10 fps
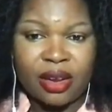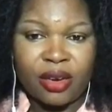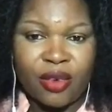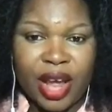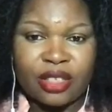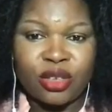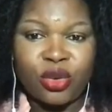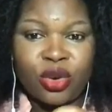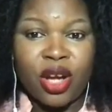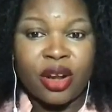All right, so
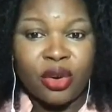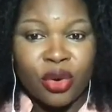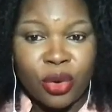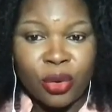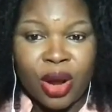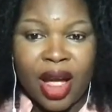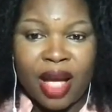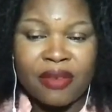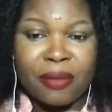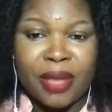you got to know,
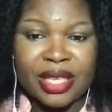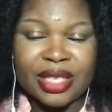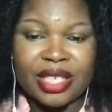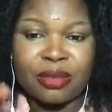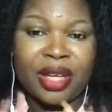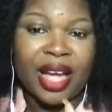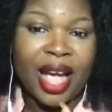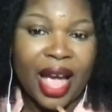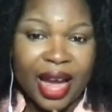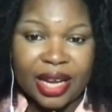have a message
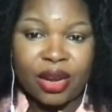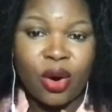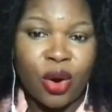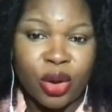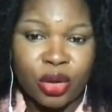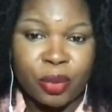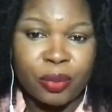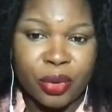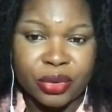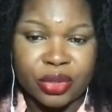behind all your
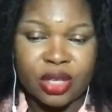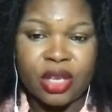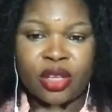posts.